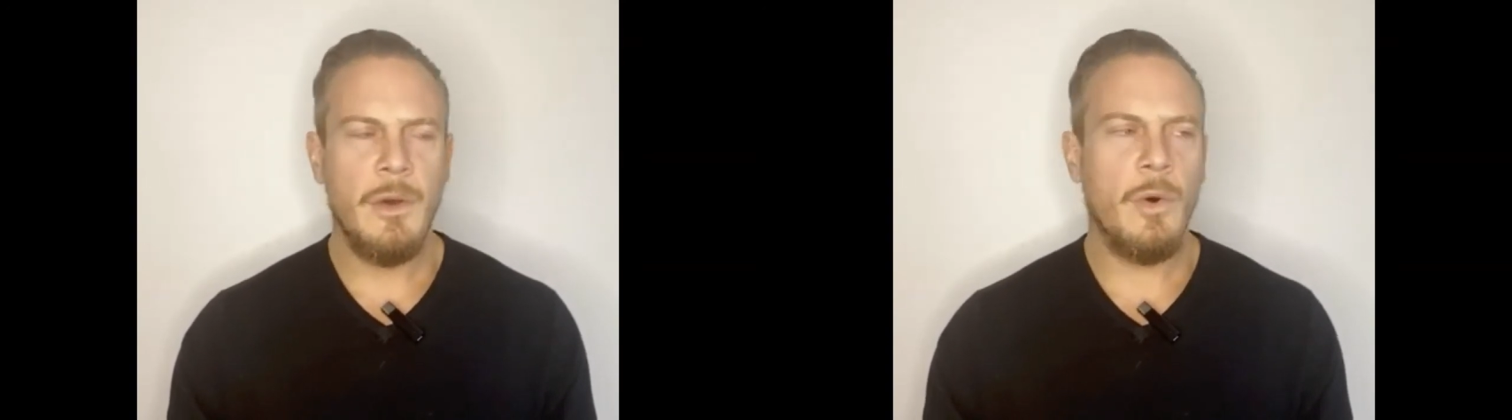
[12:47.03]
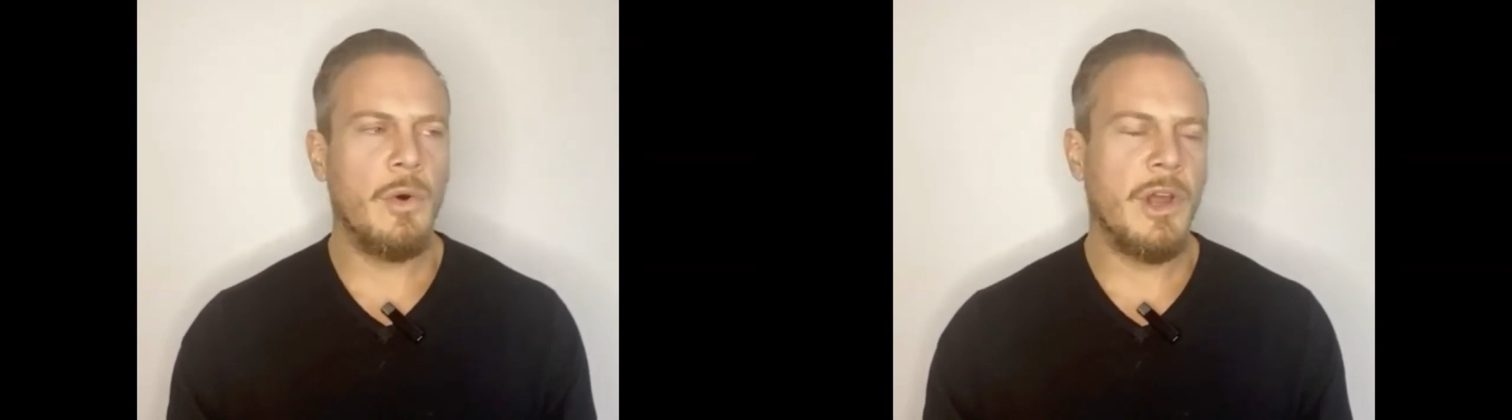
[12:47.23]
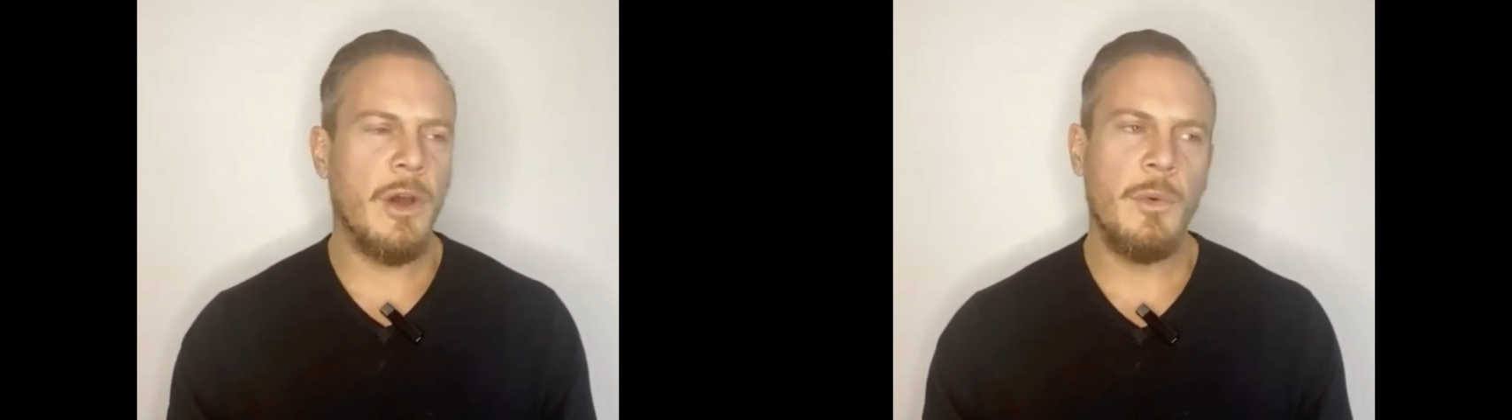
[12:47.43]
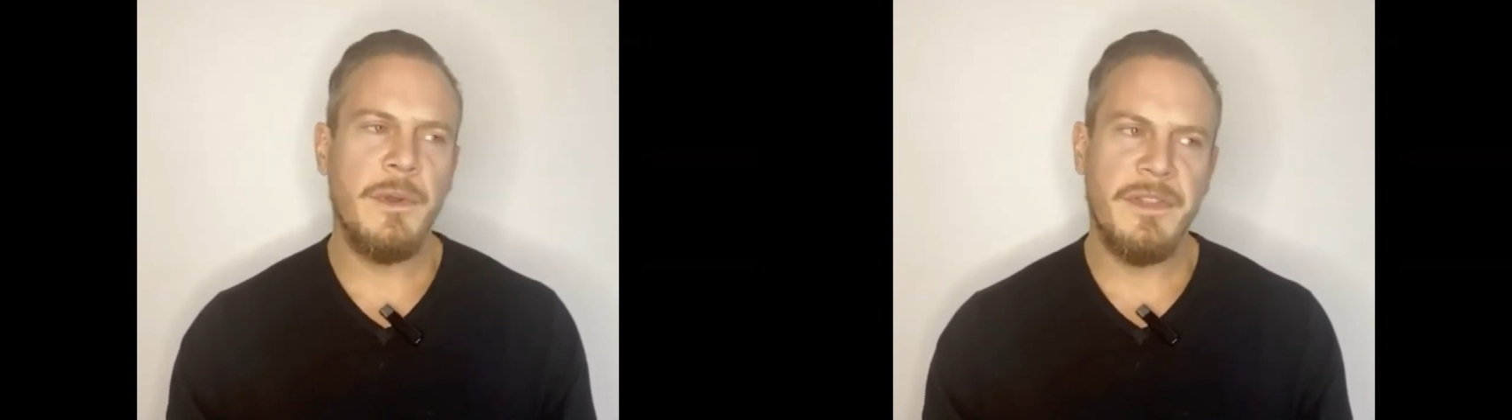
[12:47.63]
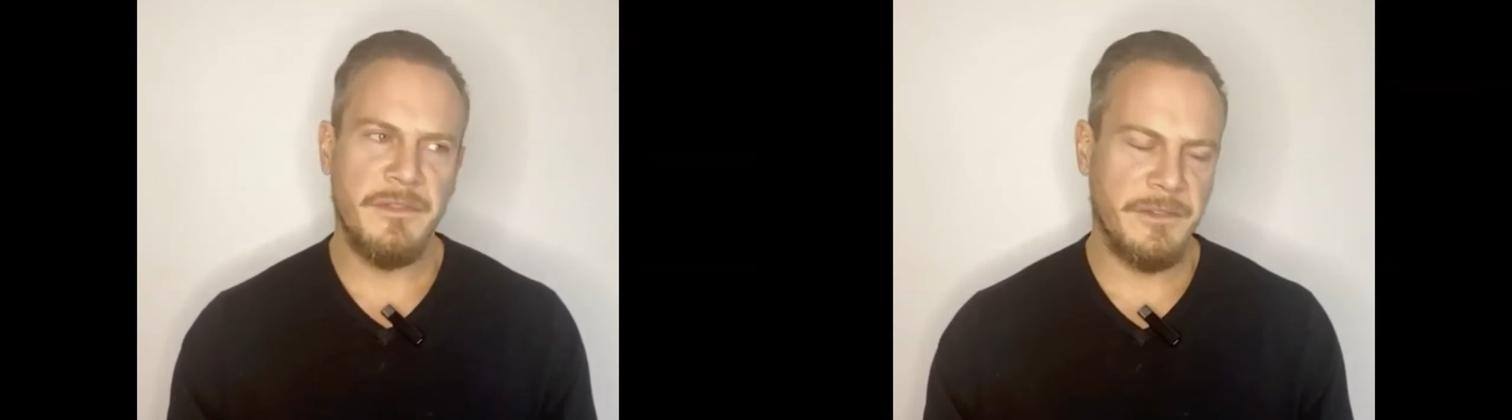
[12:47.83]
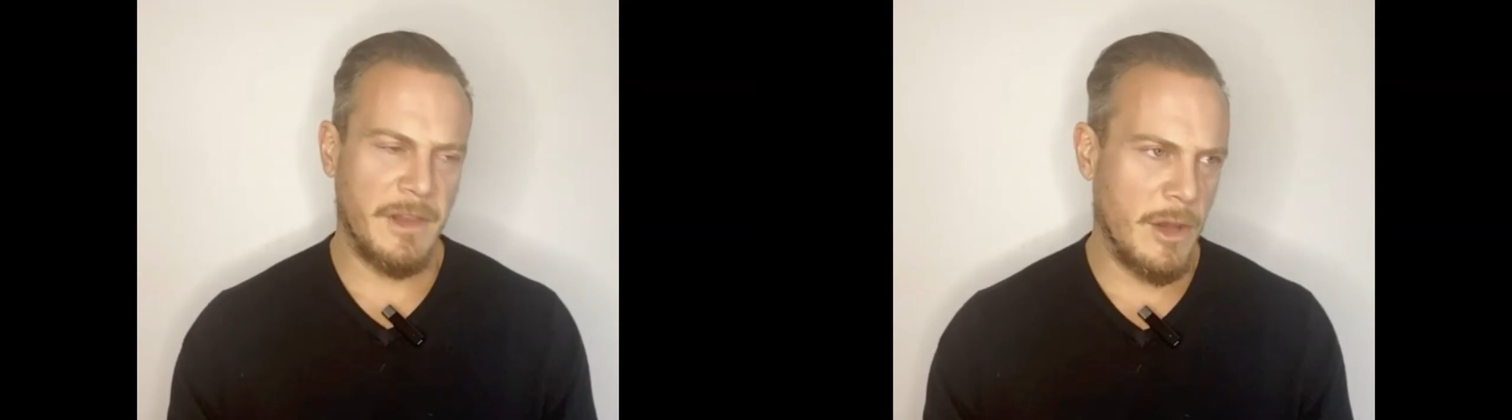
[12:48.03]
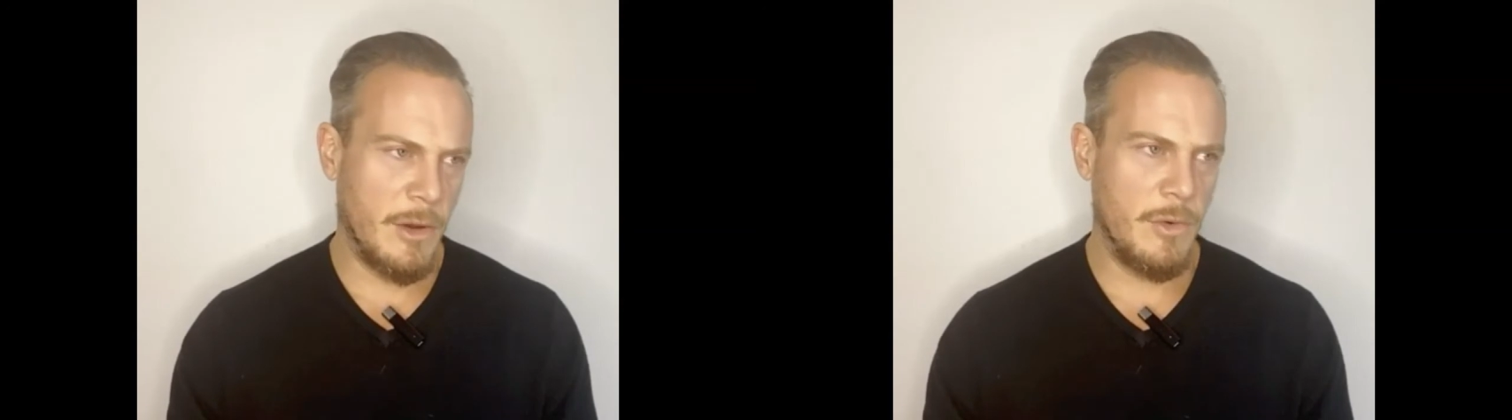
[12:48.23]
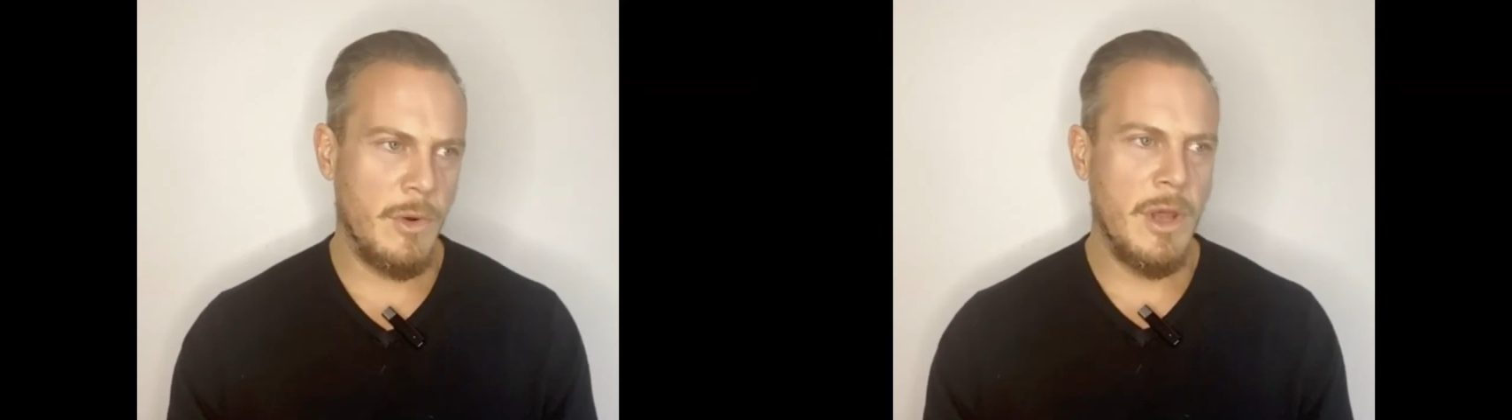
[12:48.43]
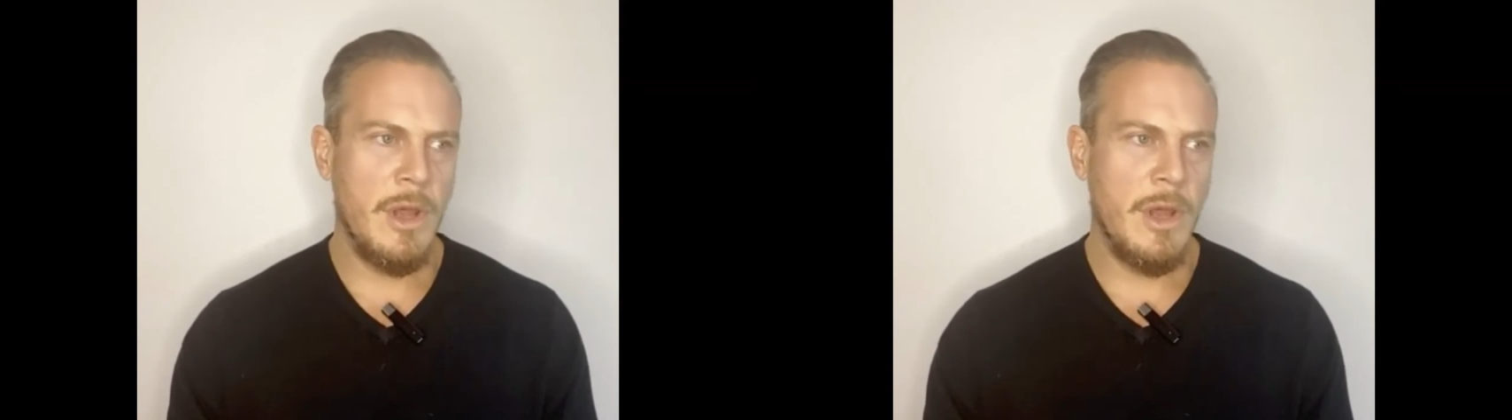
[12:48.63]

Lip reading: or go with the flow